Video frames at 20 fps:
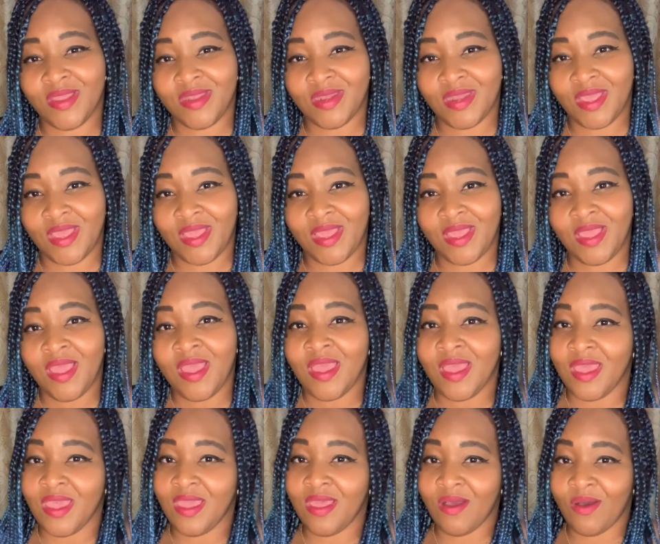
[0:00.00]
day,
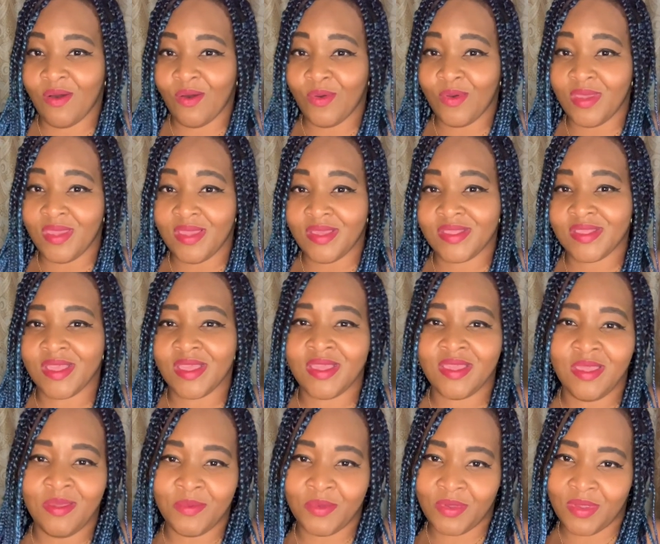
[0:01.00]
and always
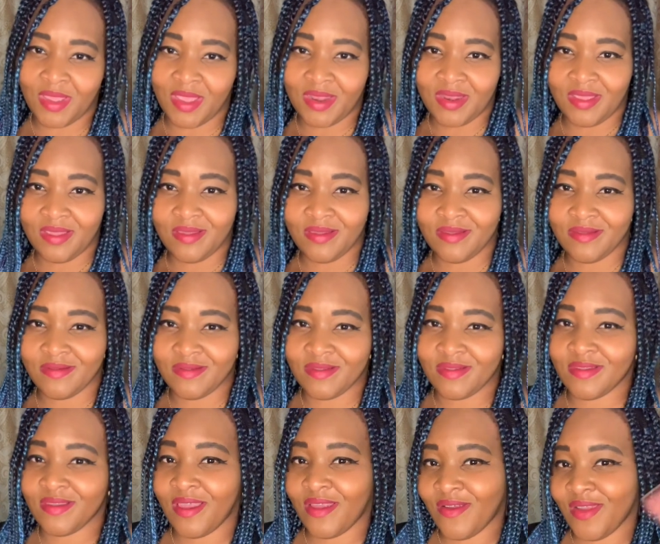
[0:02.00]
keep creating.
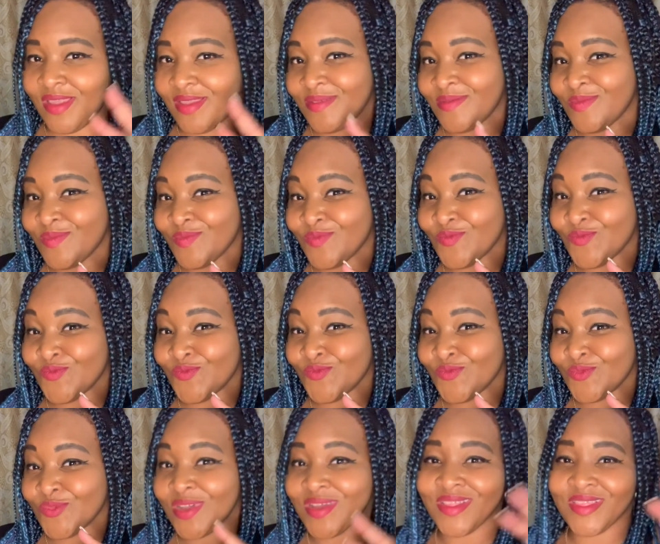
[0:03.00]
All right,
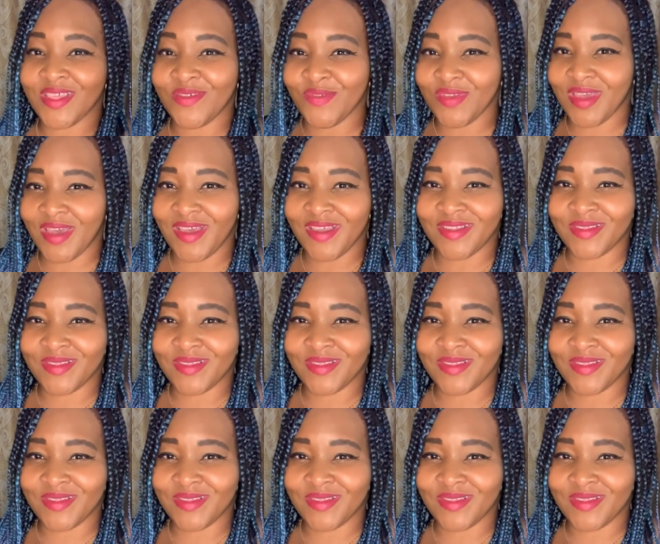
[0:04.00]
love you guys.